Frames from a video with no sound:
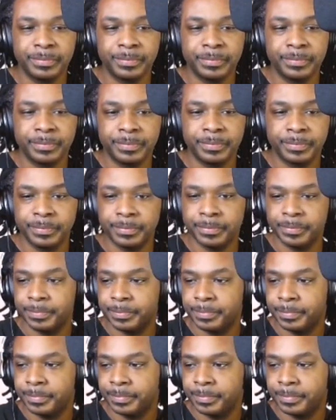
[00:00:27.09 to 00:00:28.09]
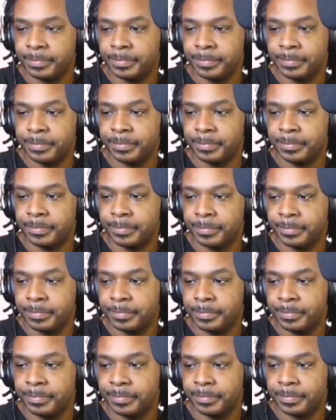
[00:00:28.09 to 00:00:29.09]

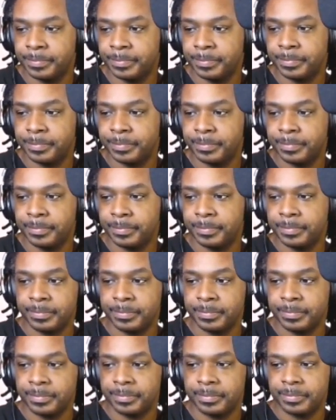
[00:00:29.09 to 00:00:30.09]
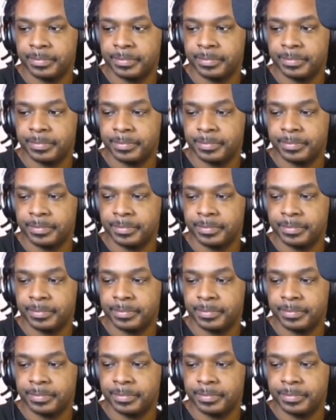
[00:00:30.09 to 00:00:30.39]
No one is speaking in this clip.